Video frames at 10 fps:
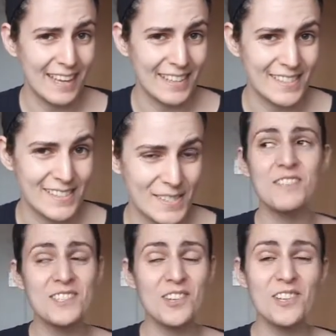is.
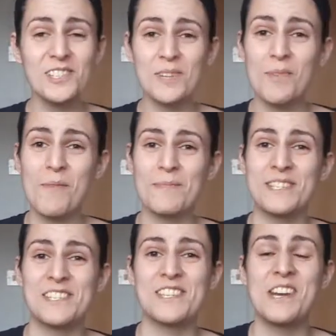This scholarship
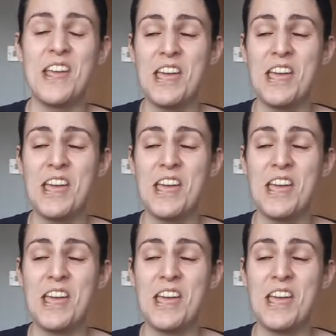competition